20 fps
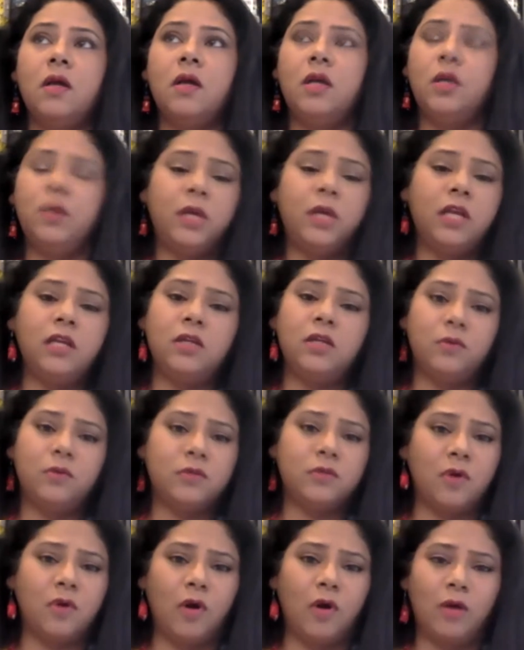You can
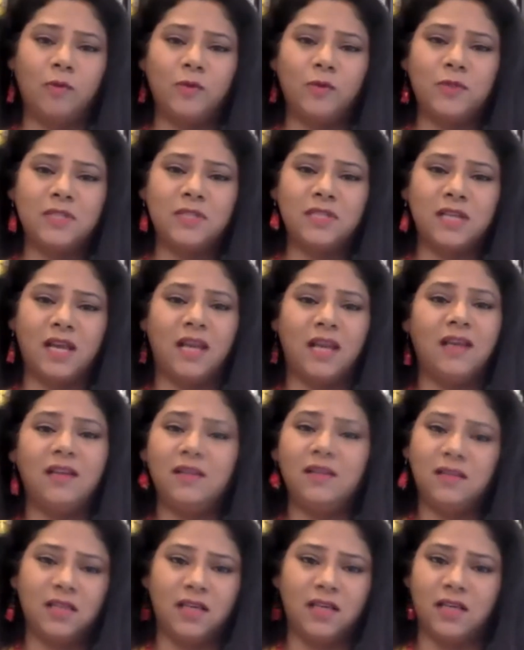use almost
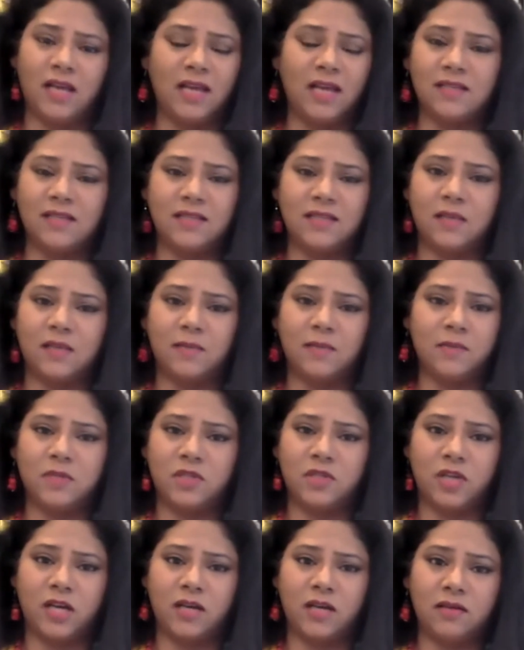anything as a
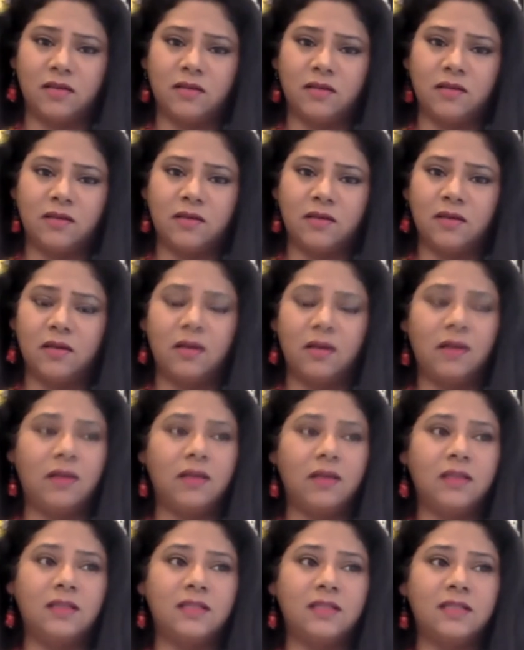substrate.
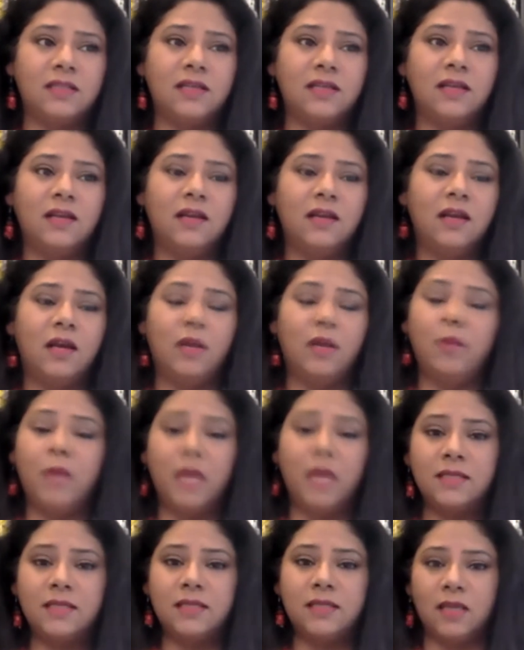It's
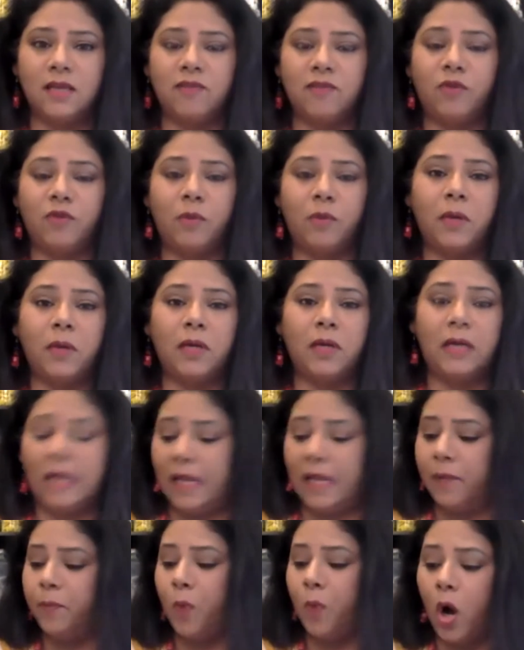amazing, from a
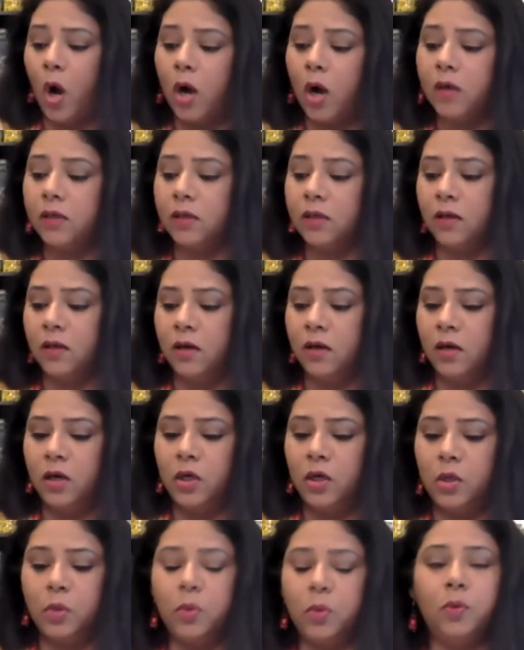clay pot
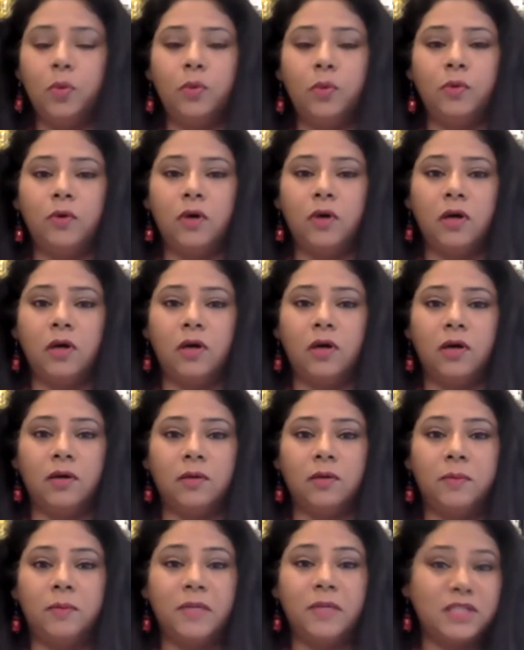to
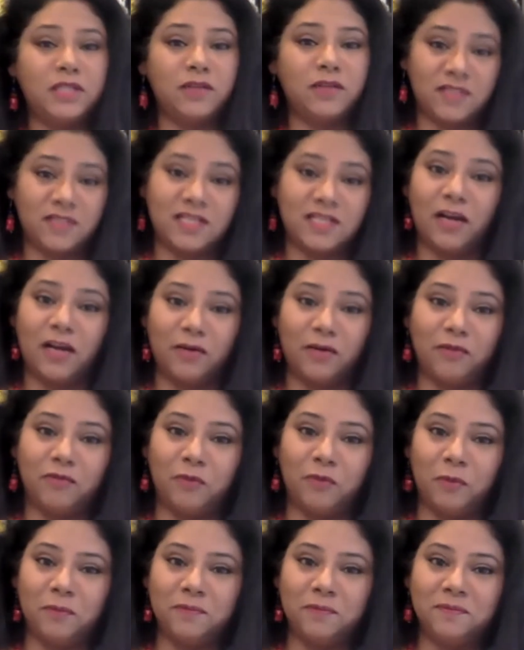a piece of
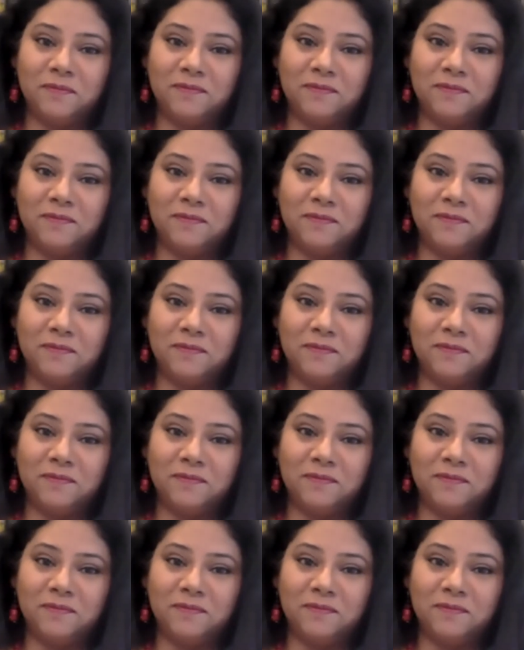styrofoam.